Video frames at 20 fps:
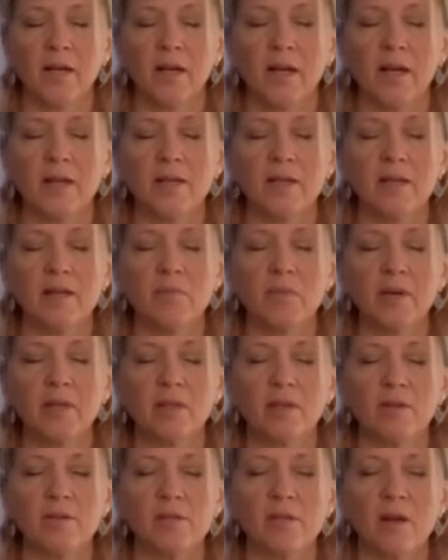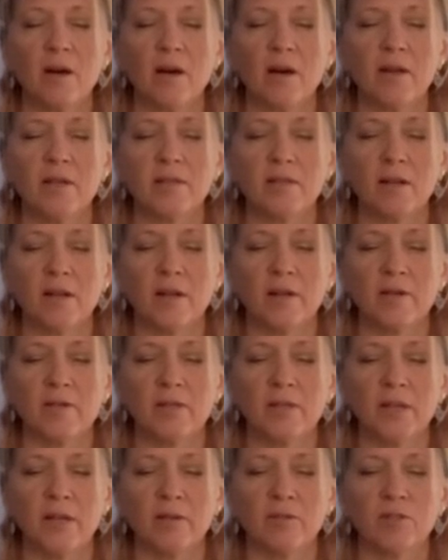And keeping those eyes closed
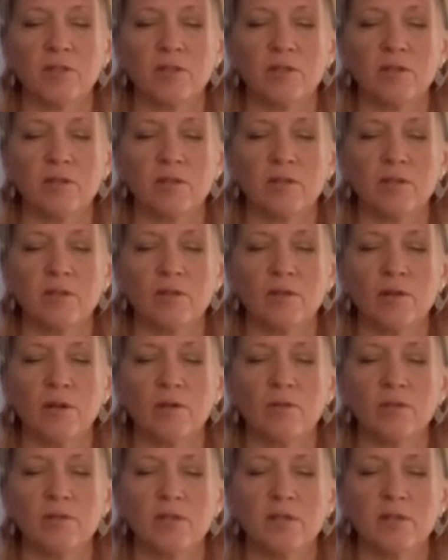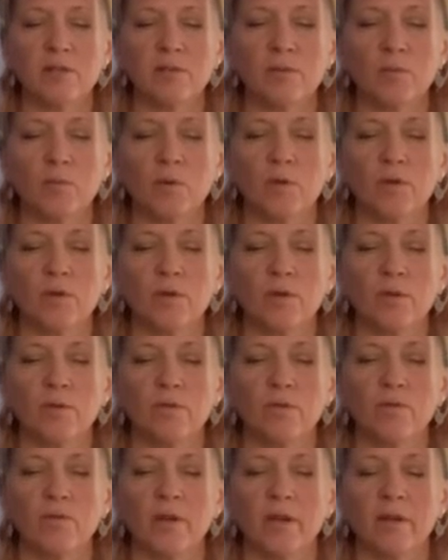now, just notice what you
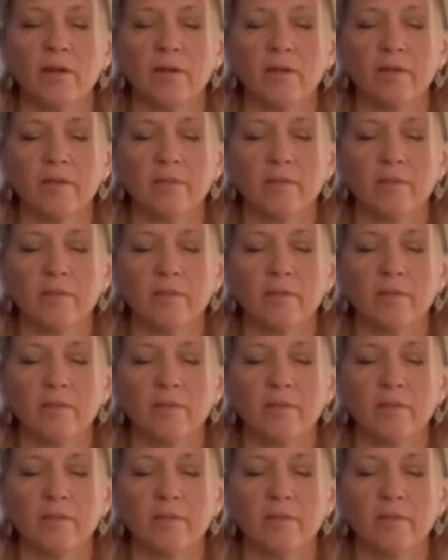feel.